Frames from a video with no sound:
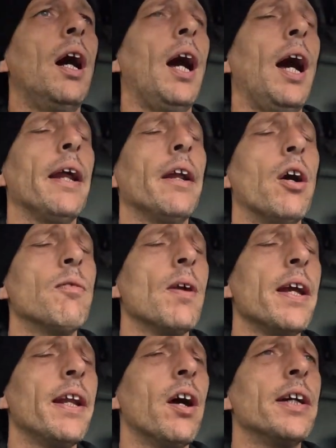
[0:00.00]
I
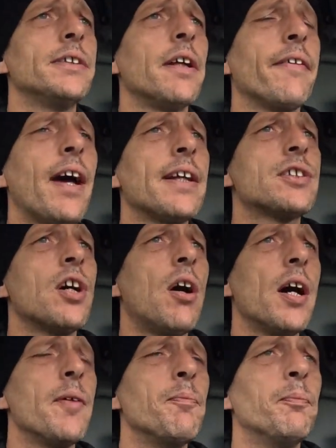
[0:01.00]
realised at that
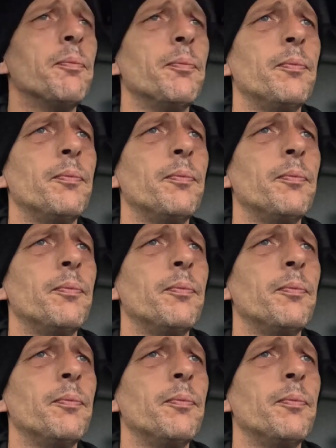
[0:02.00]
time,